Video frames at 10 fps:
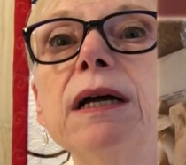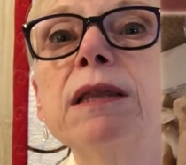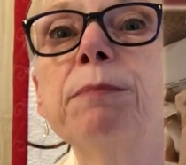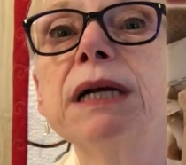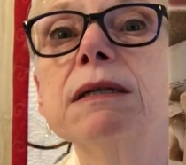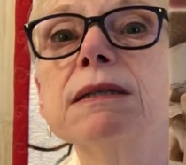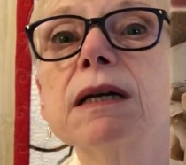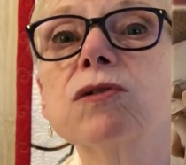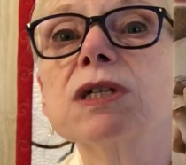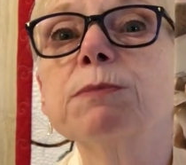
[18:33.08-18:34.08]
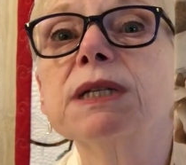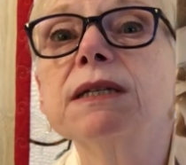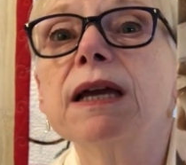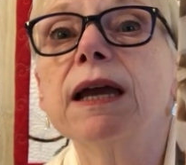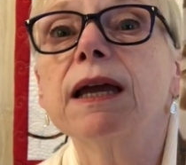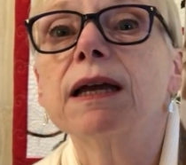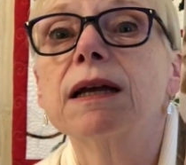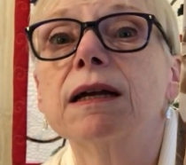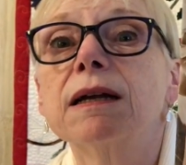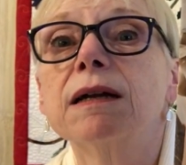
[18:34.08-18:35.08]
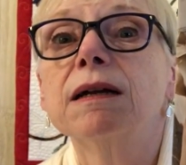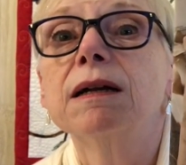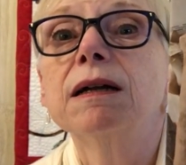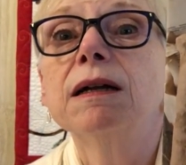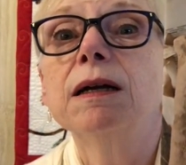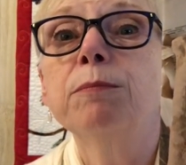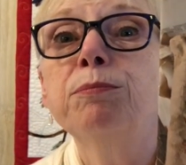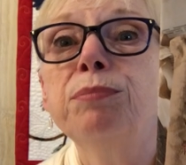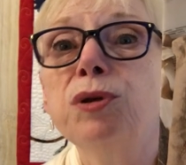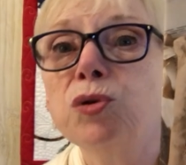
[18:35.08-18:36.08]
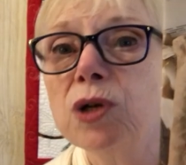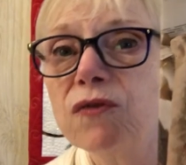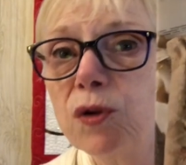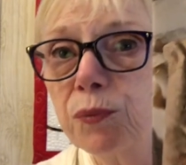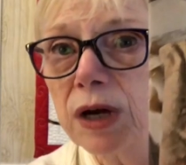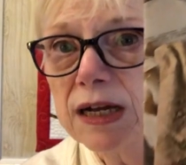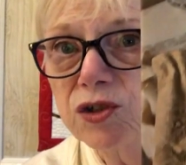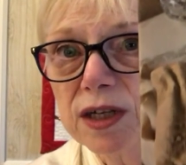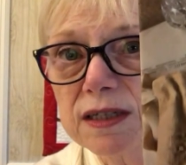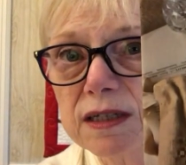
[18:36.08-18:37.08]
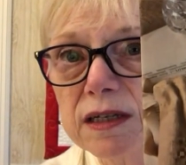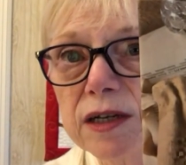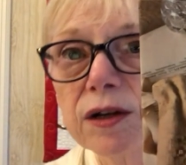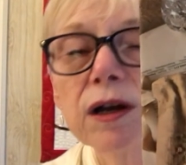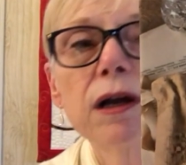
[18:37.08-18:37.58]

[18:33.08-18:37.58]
The bells on Christmas Day. Beautiful projects in here.